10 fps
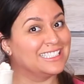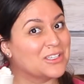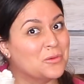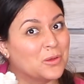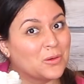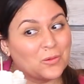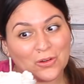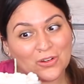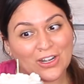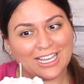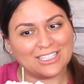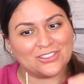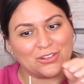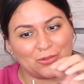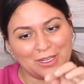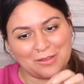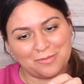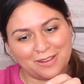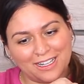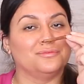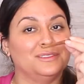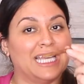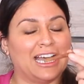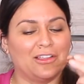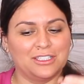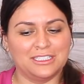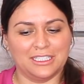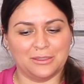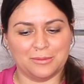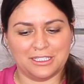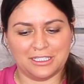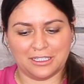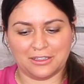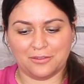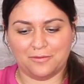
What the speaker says: someone order extra whip. Now the cinnamon stick, the